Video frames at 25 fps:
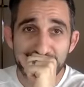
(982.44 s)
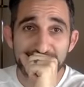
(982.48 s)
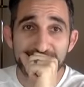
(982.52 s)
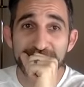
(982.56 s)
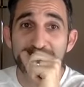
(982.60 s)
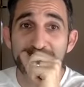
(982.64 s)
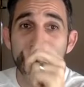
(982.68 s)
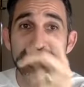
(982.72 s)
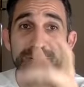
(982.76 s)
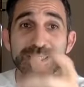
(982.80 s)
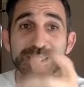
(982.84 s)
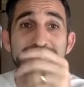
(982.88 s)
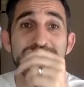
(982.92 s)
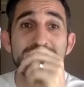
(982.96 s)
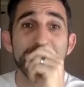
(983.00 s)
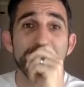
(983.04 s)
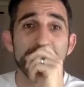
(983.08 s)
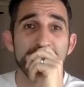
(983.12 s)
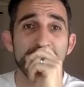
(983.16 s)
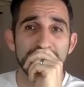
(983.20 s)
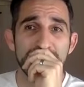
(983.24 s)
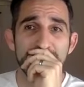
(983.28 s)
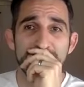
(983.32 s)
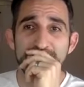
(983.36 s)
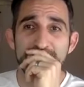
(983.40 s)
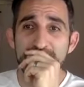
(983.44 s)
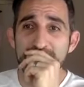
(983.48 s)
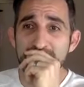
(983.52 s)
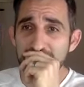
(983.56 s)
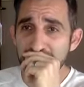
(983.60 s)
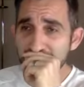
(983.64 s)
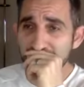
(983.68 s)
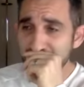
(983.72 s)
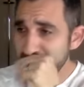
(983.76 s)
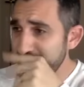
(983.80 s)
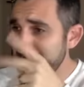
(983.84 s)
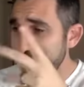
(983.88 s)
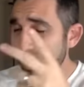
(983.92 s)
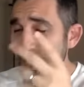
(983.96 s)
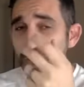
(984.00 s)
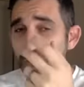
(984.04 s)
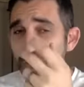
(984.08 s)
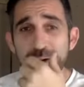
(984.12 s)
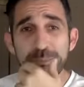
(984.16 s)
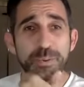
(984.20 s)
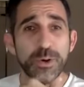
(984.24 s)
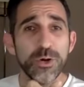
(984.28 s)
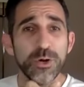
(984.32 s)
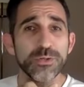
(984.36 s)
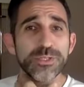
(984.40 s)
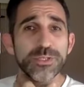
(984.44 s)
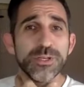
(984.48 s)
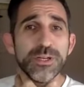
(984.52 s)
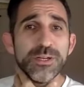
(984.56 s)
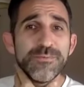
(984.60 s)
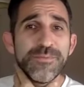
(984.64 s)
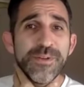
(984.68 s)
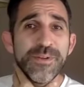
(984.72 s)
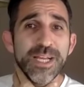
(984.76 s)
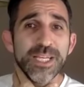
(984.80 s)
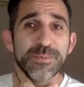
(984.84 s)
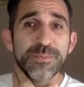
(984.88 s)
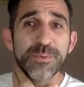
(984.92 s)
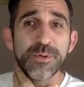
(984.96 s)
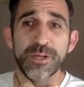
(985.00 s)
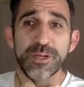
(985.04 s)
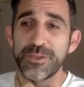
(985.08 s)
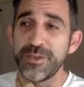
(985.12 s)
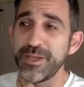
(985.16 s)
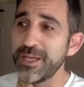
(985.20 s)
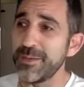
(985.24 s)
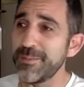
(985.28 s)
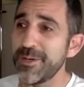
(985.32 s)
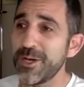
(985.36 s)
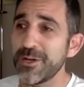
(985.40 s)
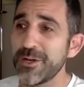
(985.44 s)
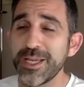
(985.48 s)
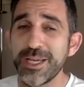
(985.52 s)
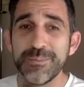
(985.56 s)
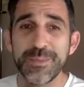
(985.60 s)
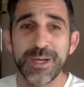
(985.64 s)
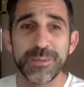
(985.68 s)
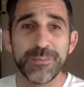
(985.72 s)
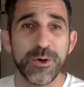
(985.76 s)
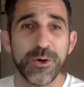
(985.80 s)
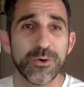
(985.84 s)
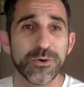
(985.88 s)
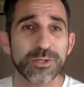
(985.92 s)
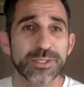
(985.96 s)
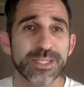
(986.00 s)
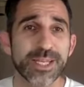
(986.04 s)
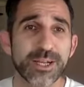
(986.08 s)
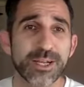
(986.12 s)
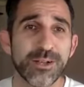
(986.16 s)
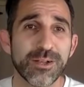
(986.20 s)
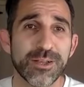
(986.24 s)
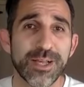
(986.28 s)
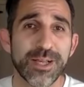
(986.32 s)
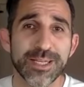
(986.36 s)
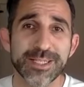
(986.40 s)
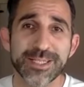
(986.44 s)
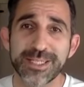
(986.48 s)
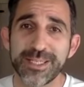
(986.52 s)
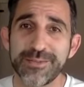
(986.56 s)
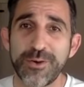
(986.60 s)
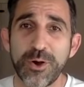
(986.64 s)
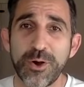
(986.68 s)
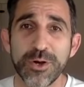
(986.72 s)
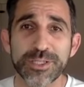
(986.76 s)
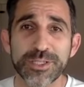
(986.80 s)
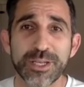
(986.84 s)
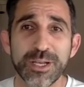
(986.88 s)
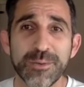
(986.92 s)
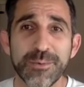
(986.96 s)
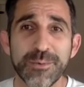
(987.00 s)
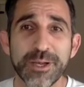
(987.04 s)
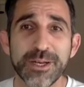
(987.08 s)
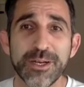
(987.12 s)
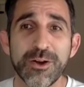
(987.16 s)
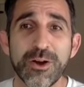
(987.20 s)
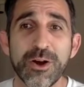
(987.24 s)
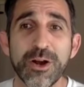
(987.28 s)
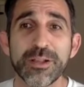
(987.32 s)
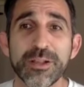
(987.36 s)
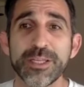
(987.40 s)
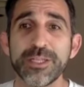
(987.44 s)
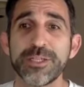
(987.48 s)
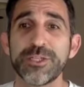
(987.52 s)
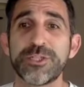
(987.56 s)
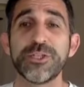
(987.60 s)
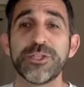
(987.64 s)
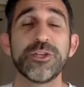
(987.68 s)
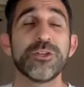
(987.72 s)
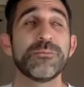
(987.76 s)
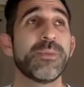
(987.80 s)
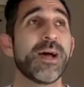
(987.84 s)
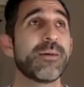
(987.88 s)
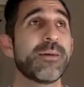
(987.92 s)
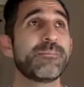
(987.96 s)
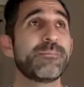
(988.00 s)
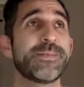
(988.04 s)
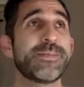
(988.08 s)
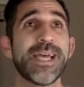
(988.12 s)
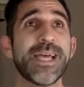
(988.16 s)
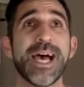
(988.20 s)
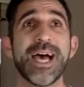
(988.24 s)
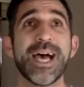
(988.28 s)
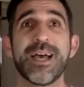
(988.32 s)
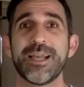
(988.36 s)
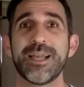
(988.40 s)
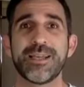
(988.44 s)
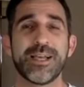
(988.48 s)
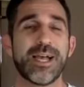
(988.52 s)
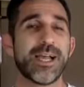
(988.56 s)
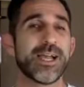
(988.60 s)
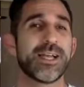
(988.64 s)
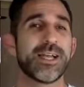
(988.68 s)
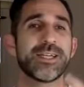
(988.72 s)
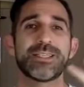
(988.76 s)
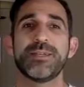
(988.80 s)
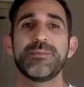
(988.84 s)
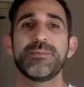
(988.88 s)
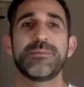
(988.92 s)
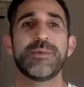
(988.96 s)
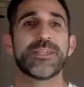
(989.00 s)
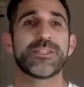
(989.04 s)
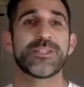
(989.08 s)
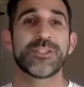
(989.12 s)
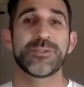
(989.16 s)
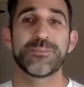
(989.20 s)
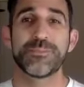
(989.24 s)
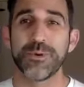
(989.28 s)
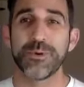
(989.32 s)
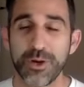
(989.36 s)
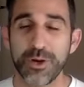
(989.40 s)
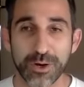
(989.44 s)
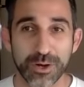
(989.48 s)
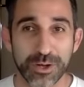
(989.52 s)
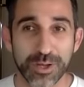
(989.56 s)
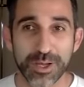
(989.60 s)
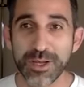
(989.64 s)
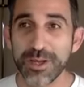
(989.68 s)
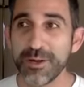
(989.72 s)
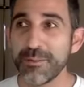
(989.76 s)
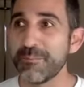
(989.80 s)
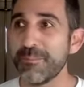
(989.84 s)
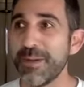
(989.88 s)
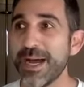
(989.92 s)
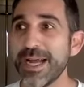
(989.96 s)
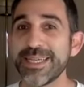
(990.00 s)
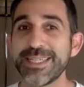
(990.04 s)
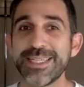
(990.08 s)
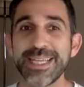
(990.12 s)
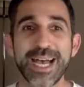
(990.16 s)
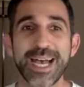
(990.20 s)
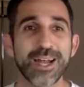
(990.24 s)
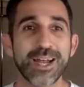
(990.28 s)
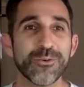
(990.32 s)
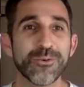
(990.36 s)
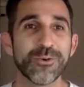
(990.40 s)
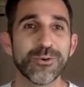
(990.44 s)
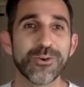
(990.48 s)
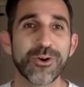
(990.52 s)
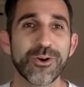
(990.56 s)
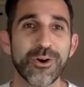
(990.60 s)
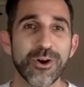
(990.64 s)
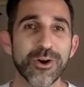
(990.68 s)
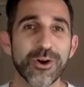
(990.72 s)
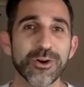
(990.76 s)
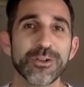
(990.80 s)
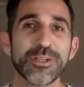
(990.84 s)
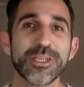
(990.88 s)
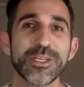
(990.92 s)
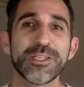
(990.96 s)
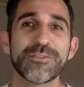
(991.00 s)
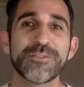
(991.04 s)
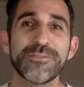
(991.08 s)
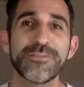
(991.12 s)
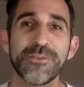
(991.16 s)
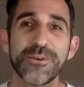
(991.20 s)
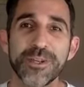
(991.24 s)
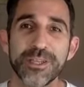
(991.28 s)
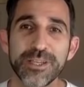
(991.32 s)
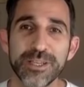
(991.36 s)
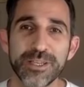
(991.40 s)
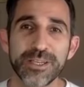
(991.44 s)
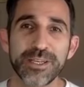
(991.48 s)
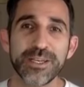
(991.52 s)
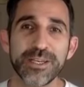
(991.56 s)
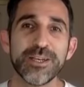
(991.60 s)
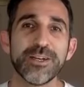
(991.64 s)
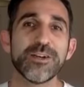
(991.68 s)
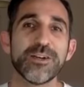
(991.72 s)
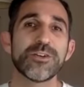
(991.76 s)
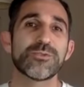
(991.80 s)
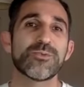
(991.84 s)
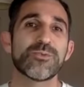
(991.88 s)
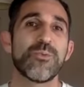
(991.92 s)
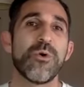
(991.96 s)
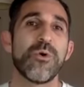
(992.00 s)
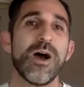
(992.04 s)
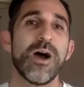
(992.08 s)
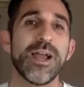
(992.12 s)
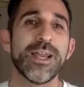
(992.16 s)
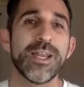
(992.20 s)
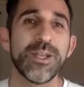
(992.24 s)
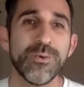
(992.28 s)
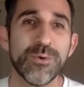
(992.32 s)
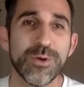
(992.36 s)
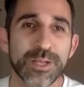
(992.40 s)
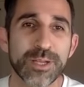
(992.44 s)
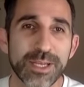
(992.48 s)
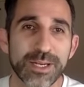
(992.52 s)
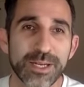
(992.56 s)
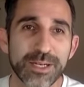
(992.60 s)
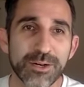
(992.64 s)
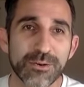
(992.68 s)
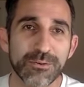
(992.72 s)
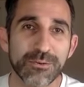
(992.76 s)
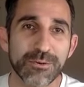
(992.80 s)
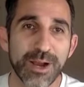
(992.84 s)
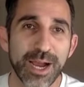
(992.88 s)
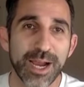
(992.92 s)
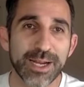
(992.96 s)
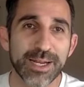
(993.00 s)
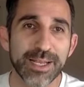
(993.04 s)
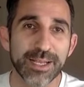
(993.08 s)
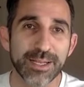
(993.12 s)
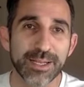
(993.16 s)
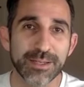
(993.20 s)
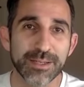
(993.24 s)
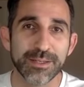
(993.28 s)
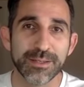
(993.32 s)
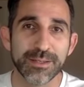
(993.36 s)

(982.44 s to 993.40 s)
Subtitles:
For example, Eric posts on Facebook, thinking about getting my motorcycle license. I've always thought about getting a Harley. Dude, my dad, I gotta send a message. Bro, my dad rode Harleys for years. Why do you want to get into riding?